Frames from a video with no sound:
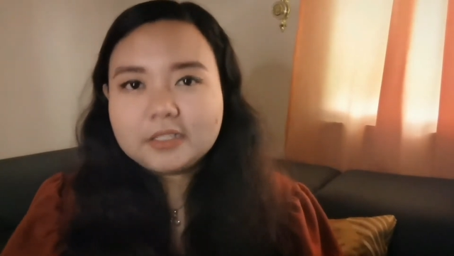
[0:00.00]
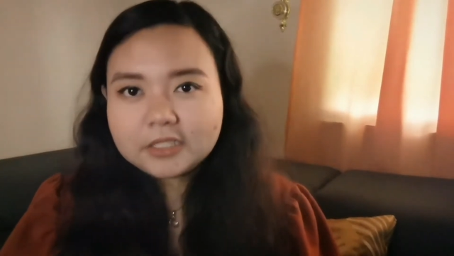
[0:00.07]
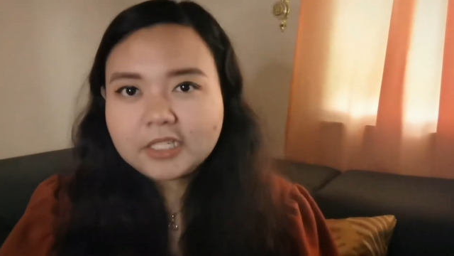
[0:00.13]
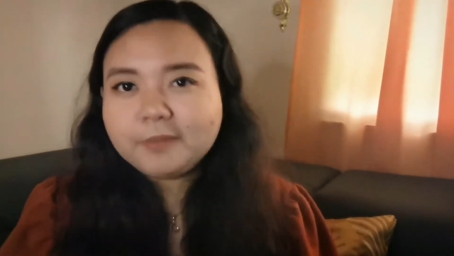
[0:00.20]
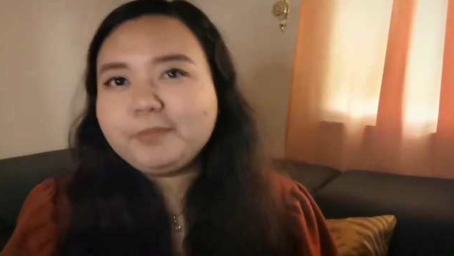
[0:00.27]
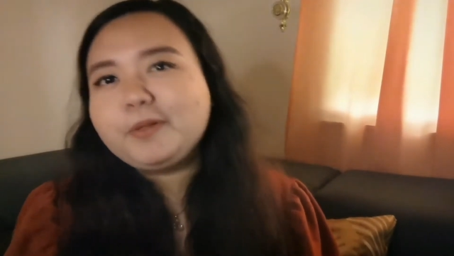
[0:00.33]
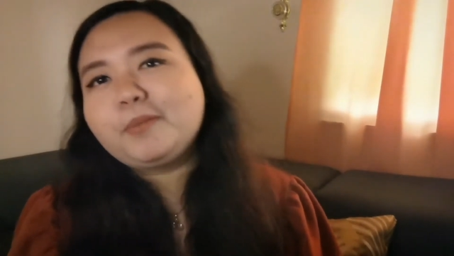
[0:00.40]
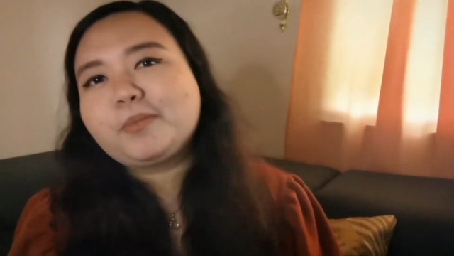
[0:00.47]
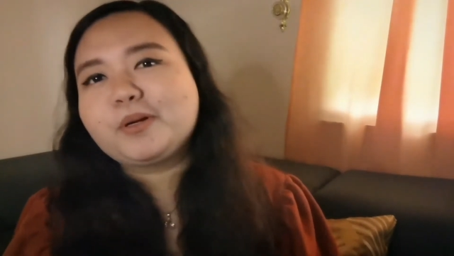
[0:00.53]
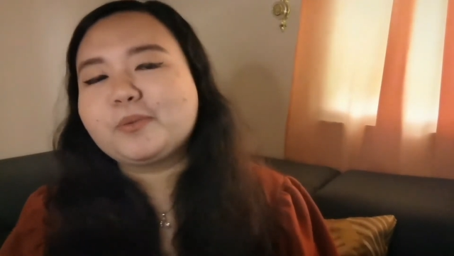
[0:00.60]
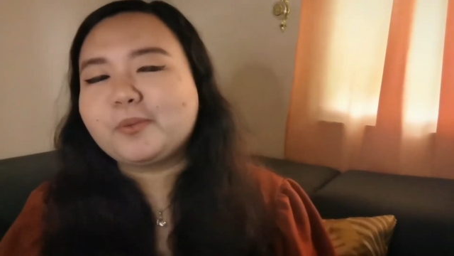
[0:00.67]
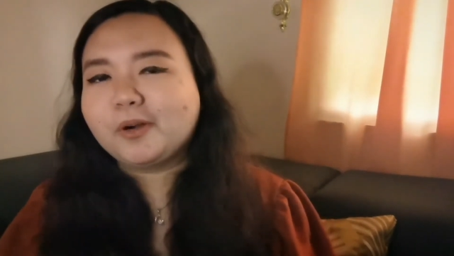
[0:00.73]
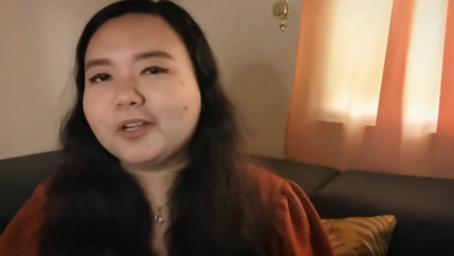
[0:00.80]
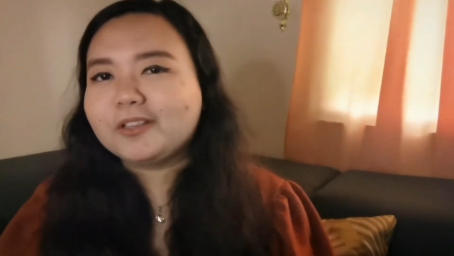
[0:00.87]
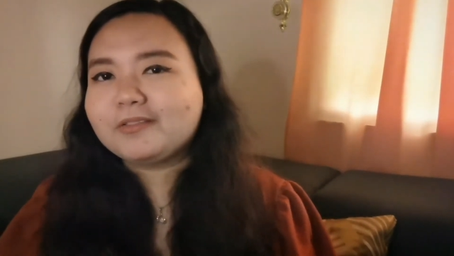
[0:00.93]
Tip number
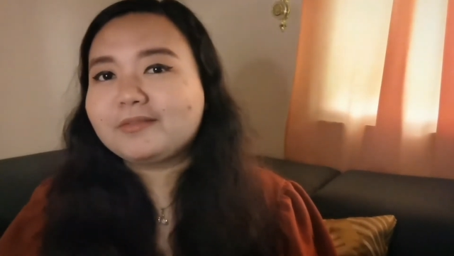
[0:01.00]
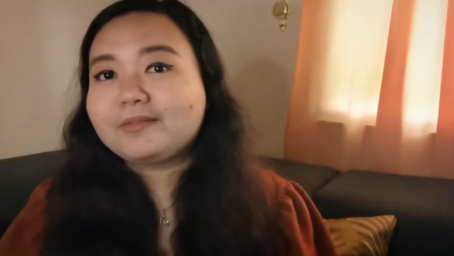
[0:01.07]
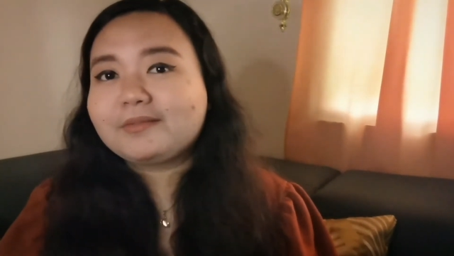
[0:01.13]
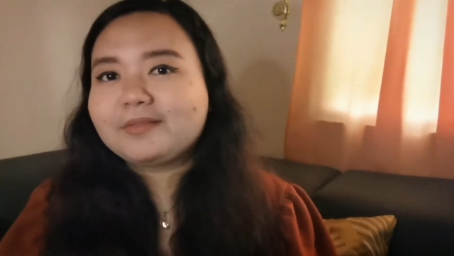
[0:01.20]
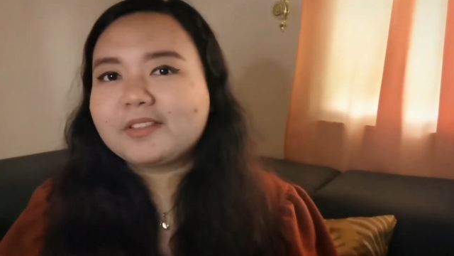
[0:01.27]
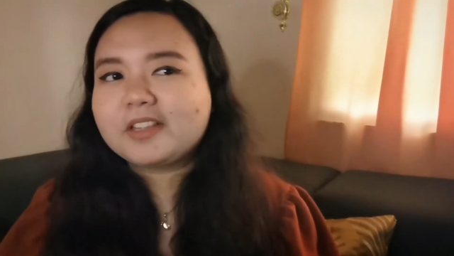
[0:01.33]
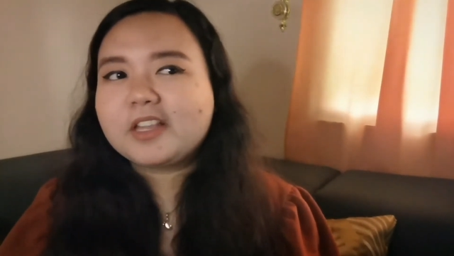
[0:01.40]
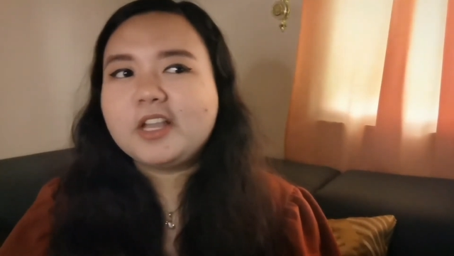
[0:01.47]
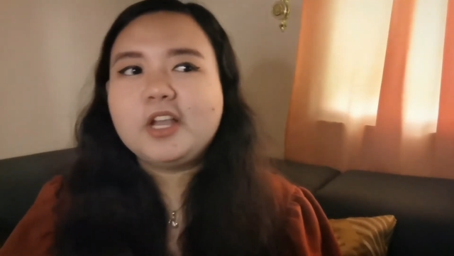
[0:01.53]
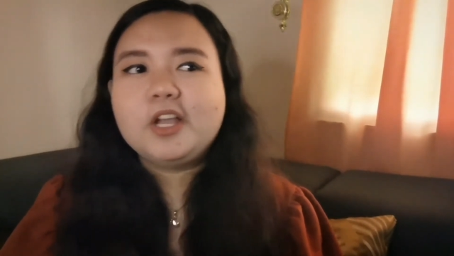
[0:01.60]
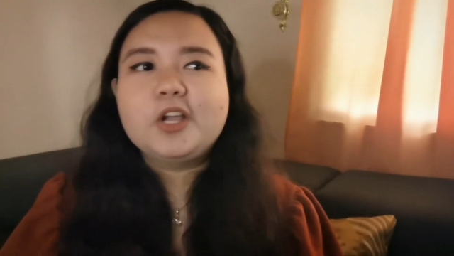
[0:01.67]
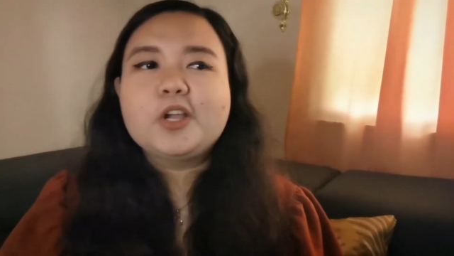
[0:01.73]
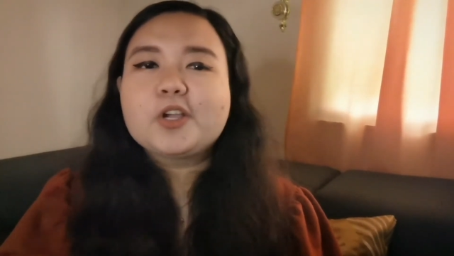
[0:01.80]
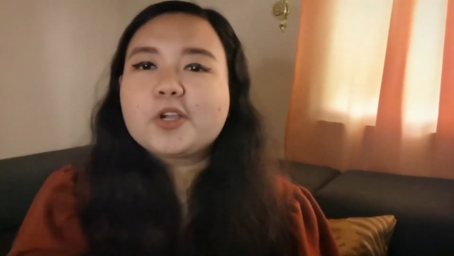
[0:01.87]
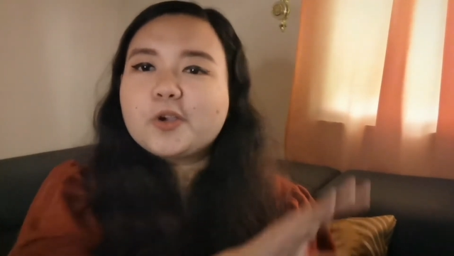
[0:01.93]
one,
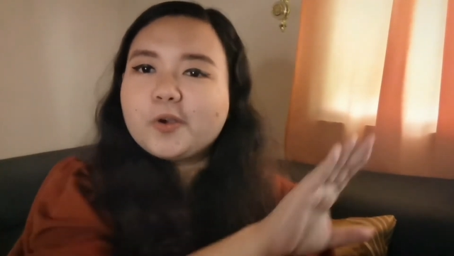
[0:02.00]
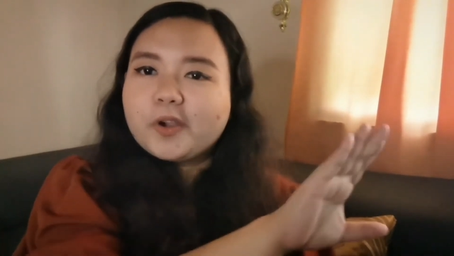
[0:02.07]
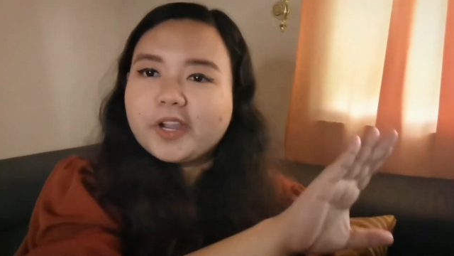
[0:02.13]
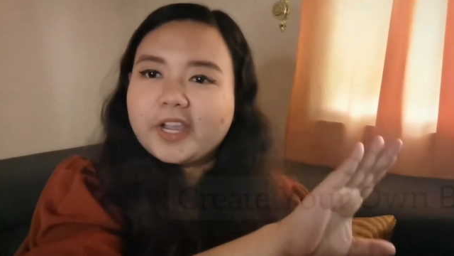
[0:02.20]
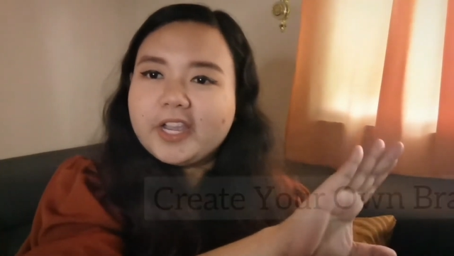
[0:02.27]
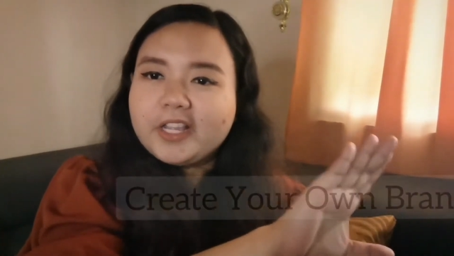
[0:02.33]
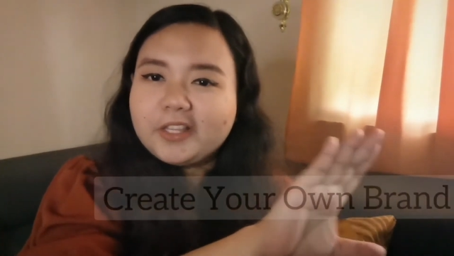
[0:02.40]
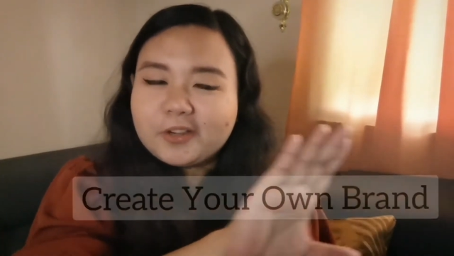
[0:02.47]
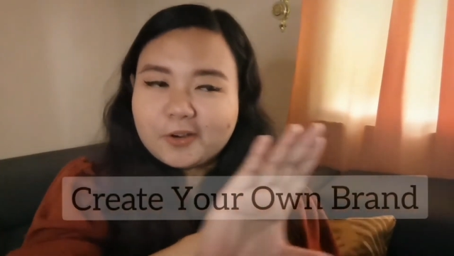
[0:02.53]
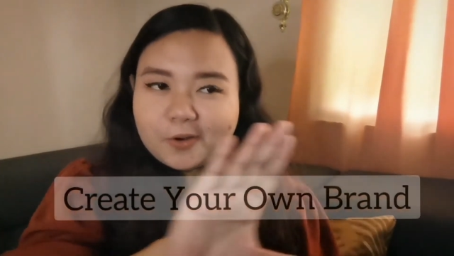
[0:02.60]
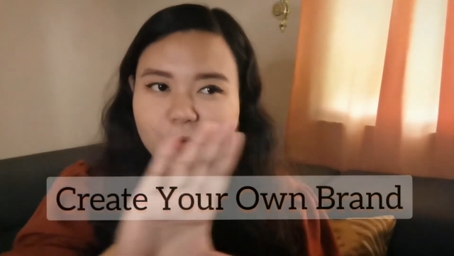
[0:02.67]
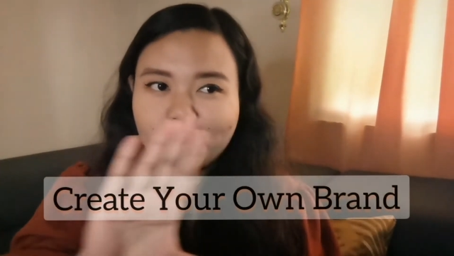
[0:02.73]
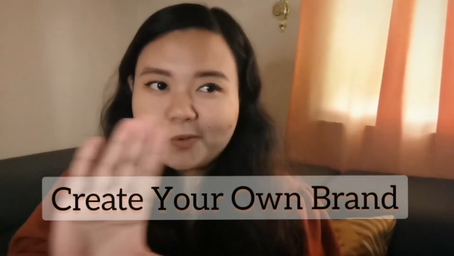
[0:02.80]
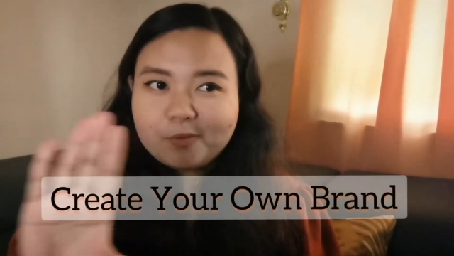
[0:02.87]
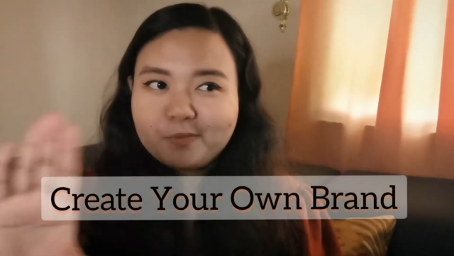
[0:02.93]
create
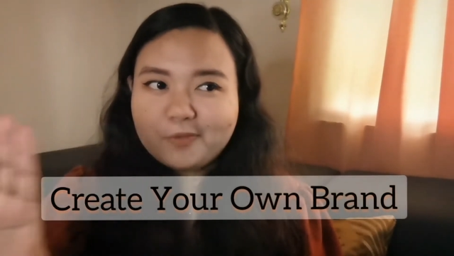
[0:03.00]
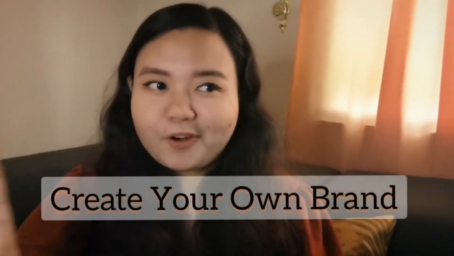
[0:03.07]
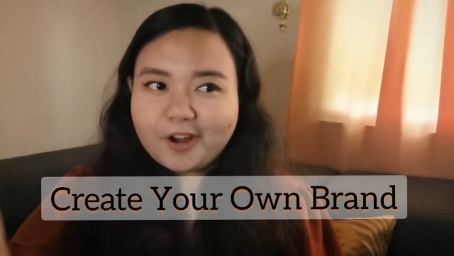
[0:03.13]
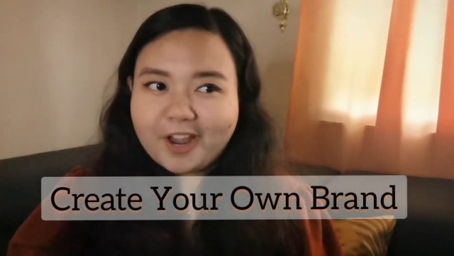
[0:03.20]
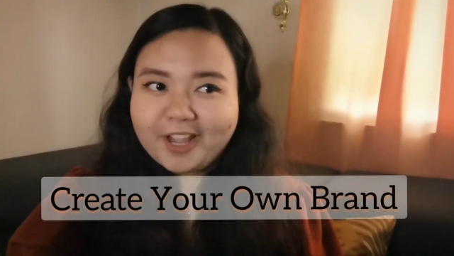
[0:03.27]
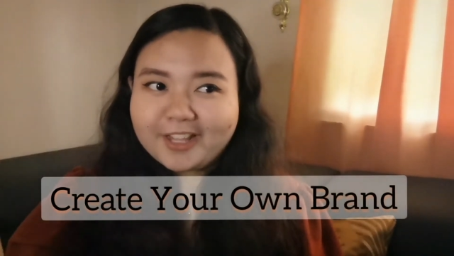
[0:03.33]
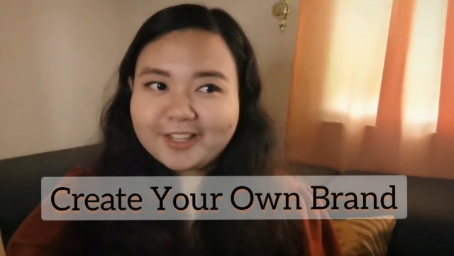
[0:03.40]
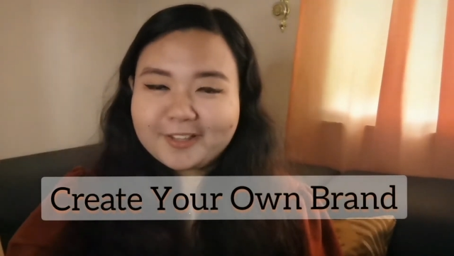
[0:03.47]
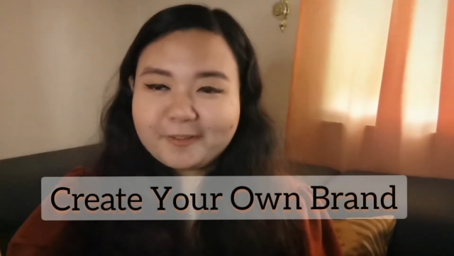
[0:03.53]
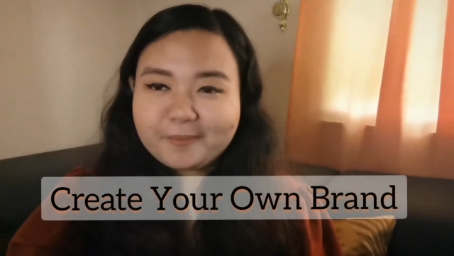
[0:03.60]
your own brand.